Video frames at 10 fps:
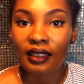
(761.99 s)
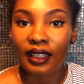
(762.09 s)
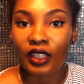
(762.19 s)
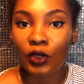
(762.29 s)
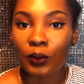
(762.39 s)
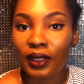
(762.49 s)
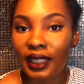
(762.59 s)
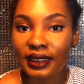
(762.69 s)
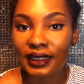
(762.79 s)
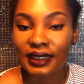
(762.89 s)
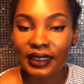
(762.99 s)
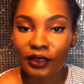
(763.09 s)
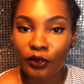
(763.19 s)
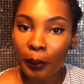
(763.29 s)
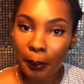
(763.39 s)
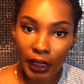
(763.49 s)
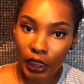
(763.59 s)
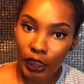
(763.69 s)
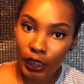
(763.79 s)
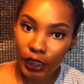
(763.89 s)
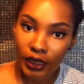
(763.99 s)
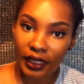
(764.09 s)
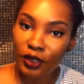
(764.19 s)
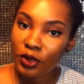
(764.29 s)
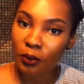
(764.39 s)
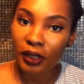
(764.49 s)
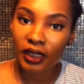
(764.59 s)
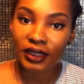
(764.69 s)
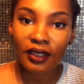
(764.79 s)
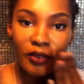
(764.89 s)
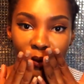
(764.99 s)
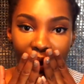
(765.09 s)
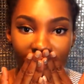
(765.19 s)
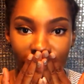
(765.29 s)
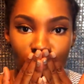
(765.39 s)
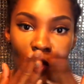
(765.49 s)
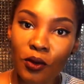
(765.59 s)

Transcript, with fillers: that you would like to see from me. Thank you so much. Love you. Bye.